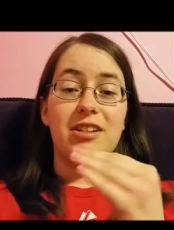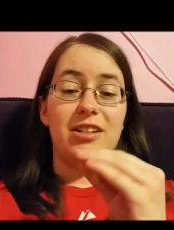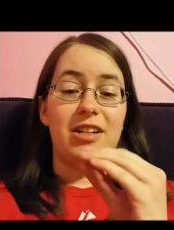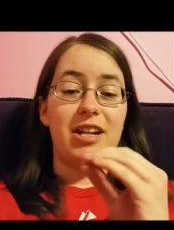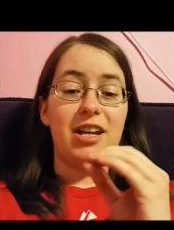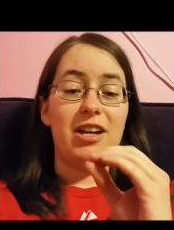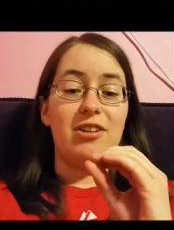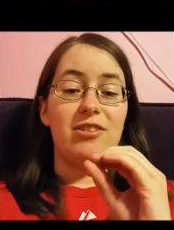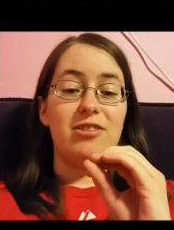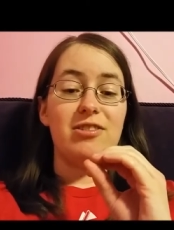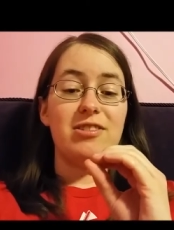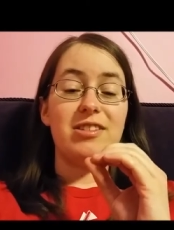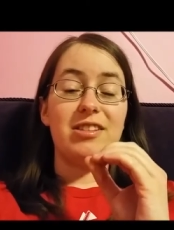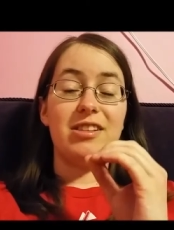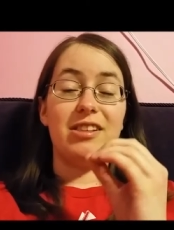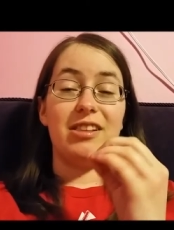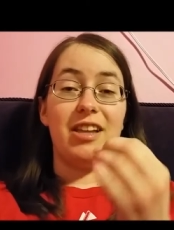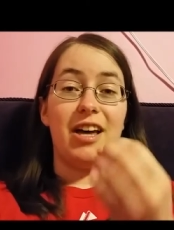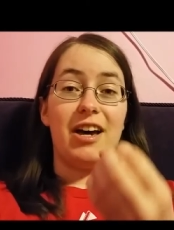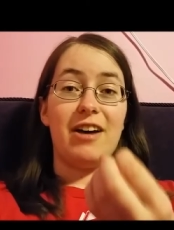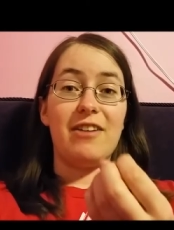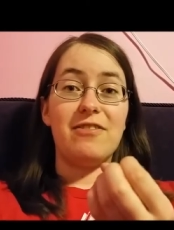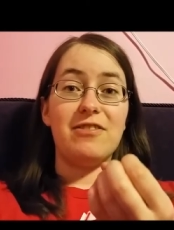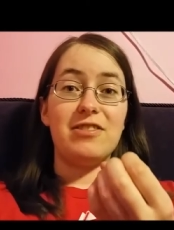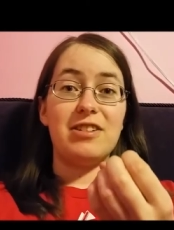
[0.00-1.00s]
nails
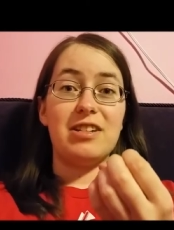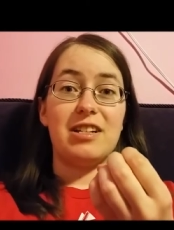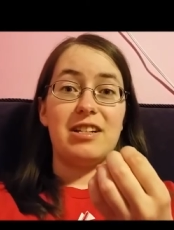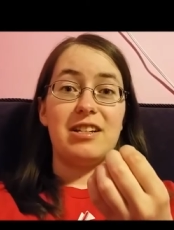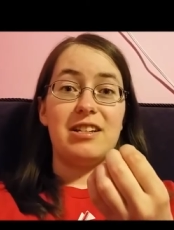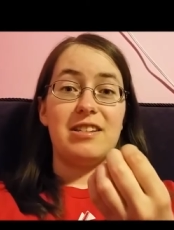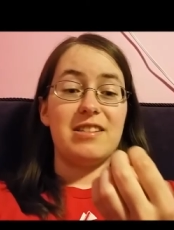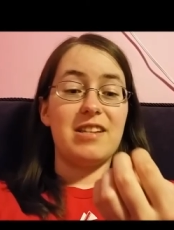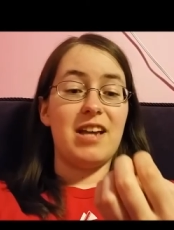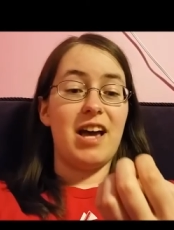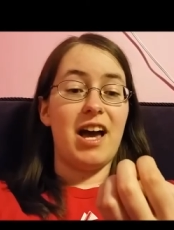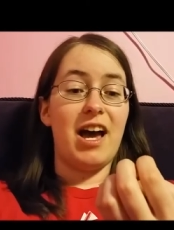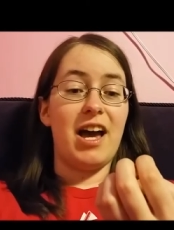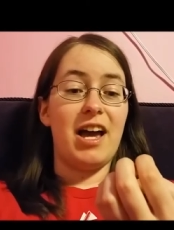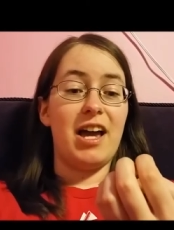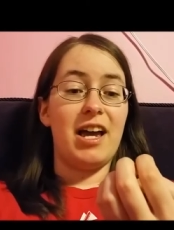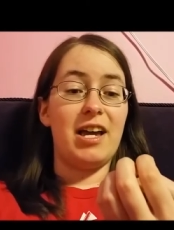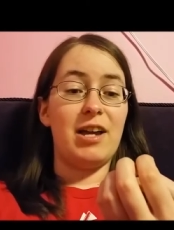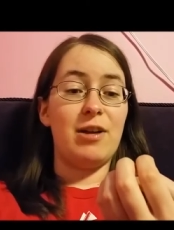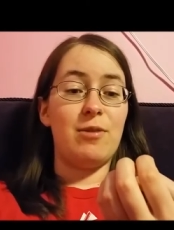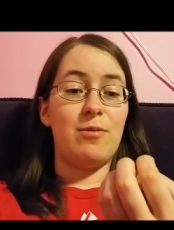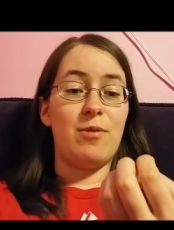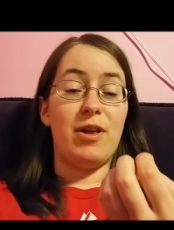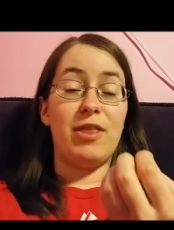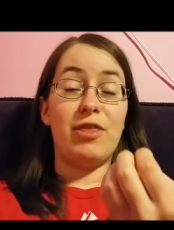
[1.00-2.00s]
left because
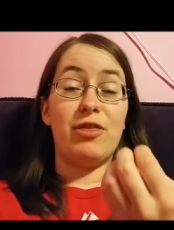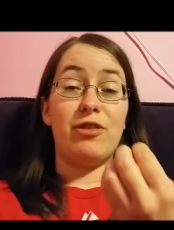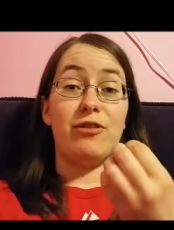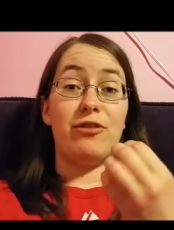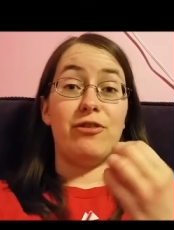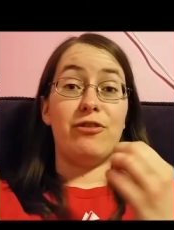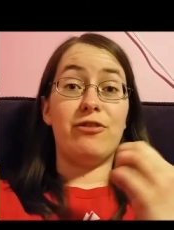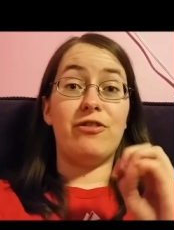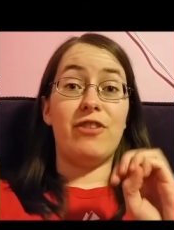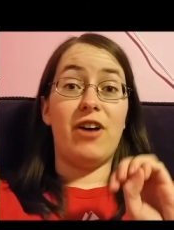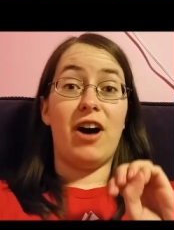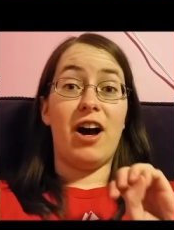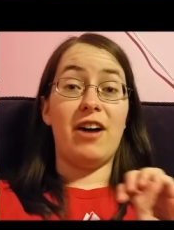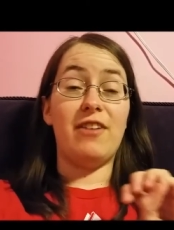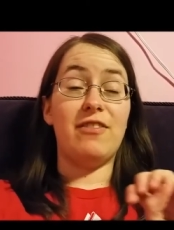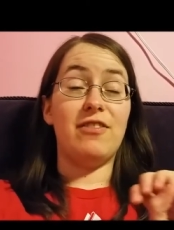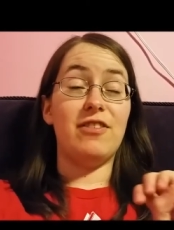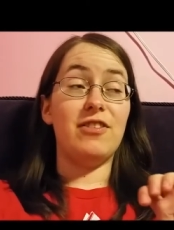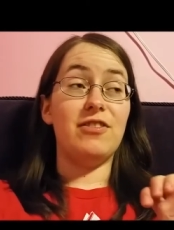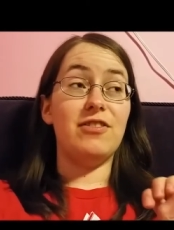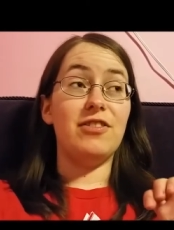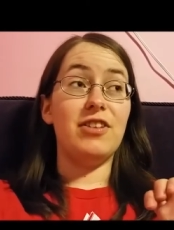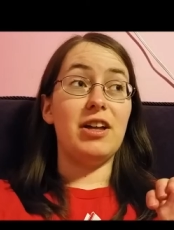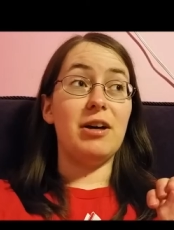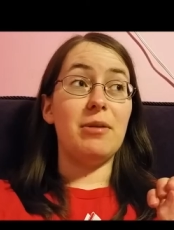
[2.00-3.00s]
I went through five
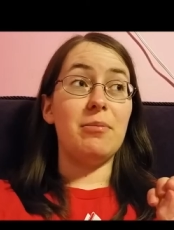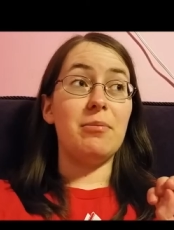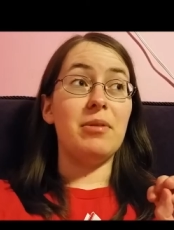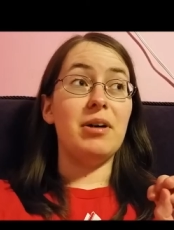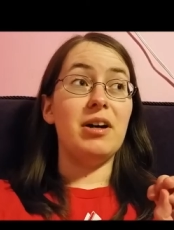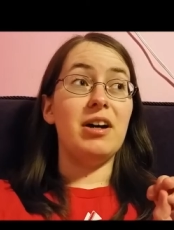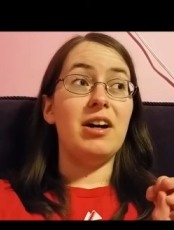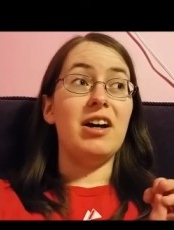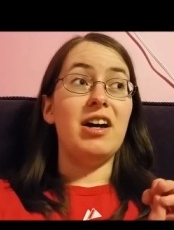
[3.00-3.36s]
of them.